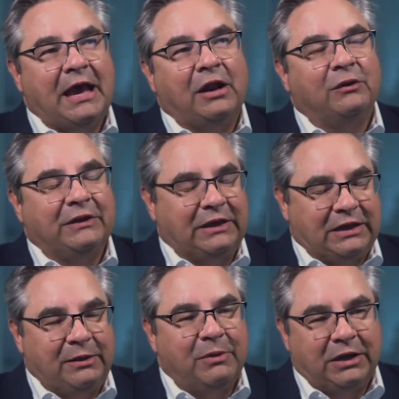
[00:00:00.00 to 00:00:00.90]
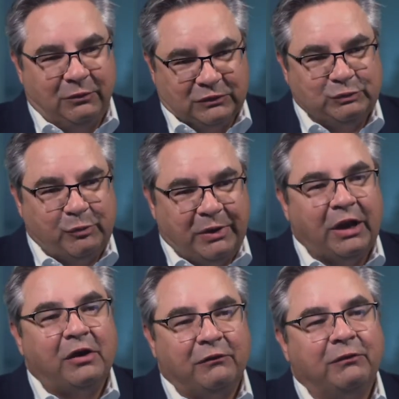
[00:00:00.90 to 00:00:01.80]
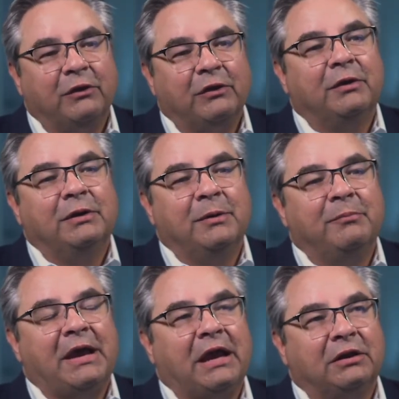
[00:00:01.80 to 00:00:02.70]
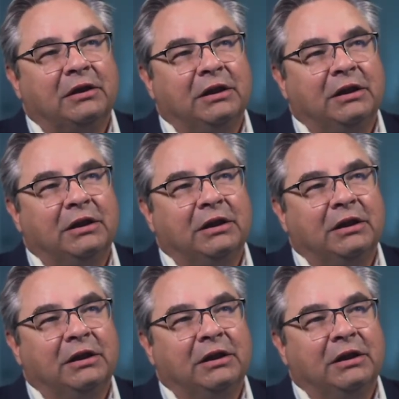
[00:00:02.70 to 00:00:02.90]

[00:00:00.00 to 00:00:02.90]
I don't think anybody was prepared for the impact.